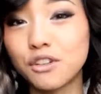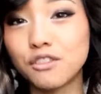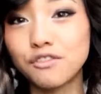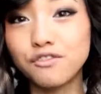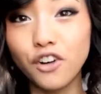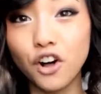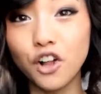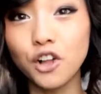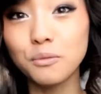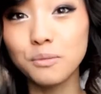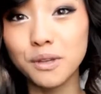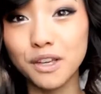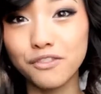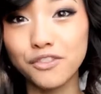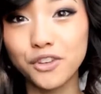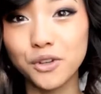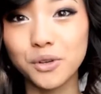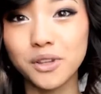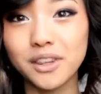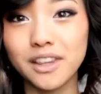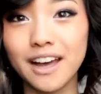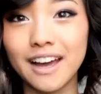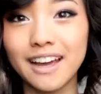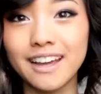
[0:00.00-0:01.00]
You can follow me if
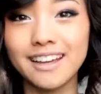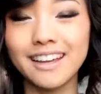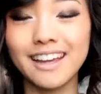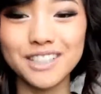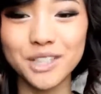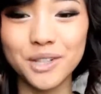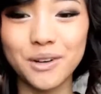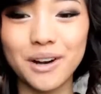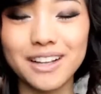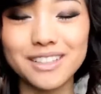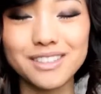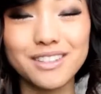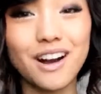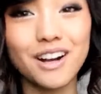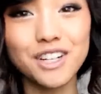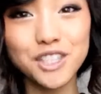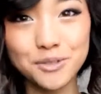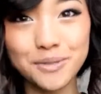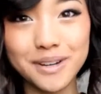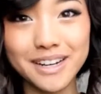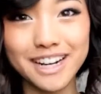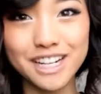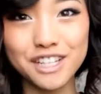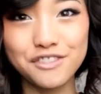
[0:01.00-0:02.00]
you would like. So I'll talk
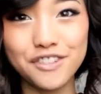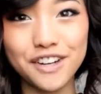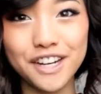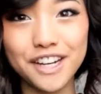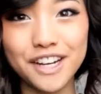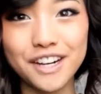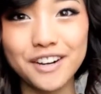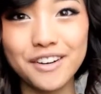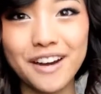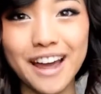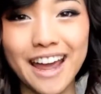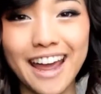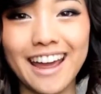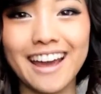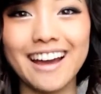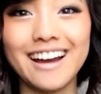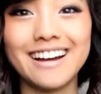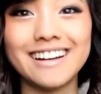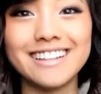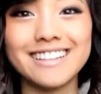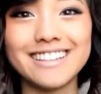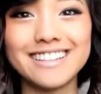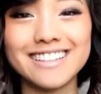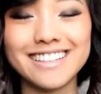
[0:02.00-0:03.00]
to you in my next video
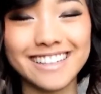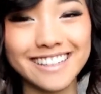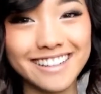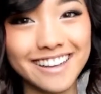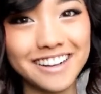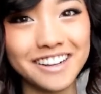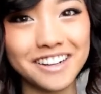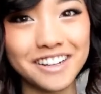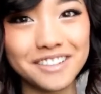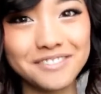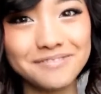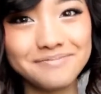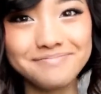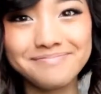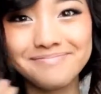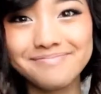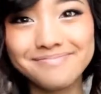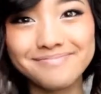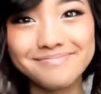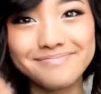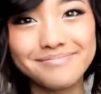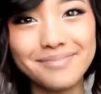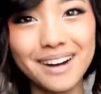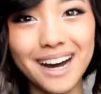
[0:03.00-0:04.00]
and see you later.
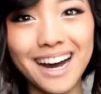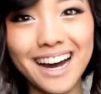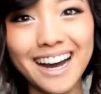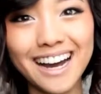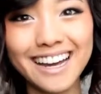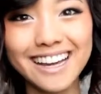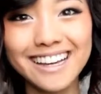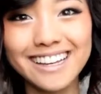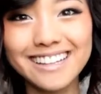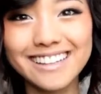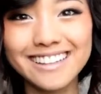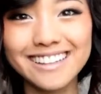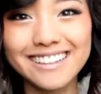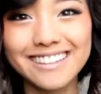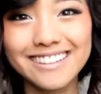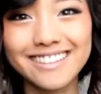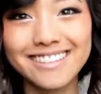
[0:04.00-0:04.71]
Bye!